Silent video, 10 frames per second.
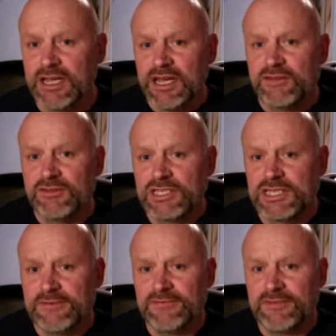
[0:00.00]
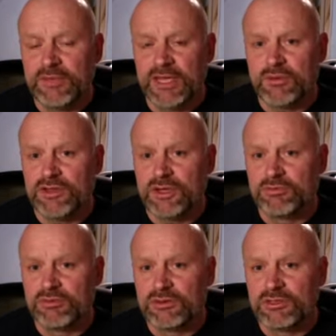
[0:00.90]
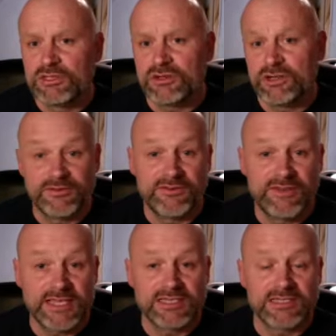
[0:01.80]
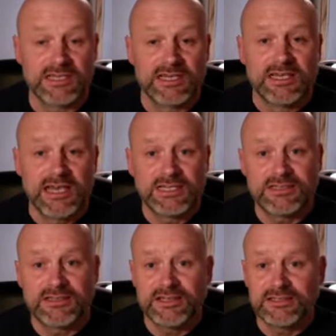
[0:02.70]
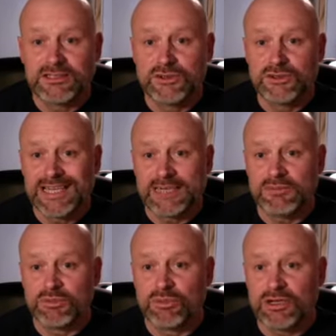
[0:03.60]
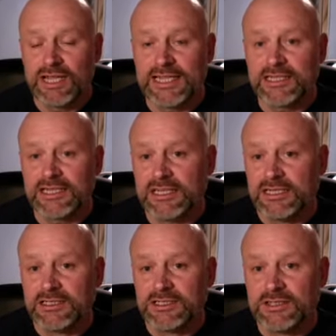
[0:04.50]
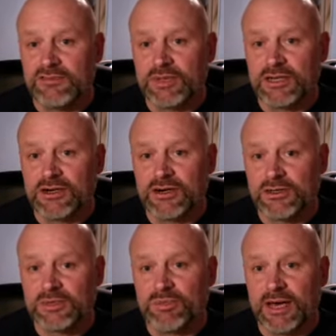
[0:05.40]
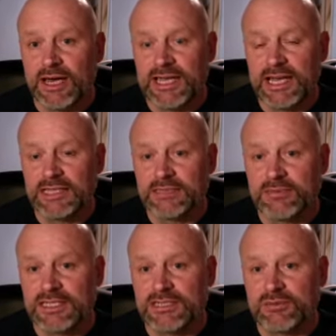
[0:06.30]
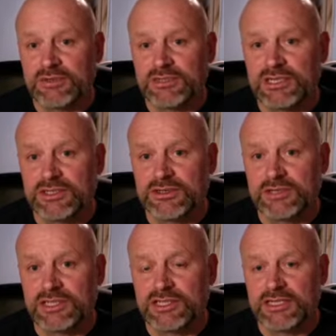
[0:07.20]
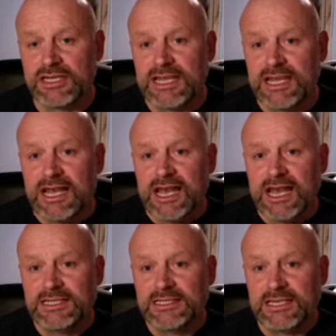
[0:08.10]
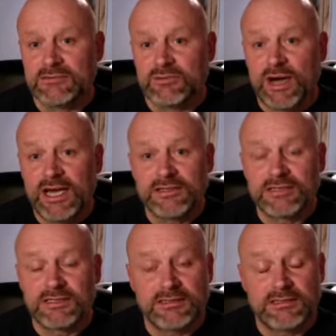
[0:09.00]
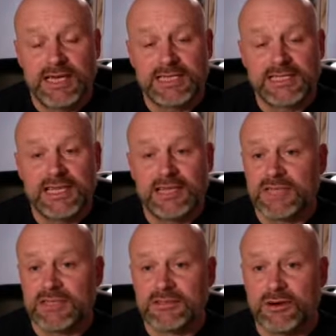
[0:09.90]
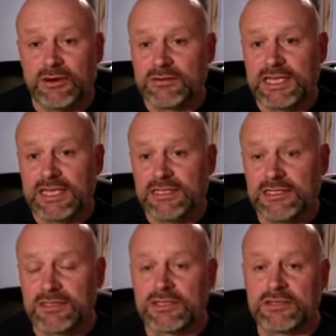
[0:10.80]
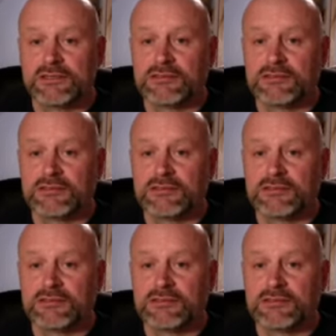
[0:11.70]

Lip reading: if you see a female with a bruise on her face, it's 32 times more likely to have been caused by a domestic abuse situation. And whilst I accept that not all cases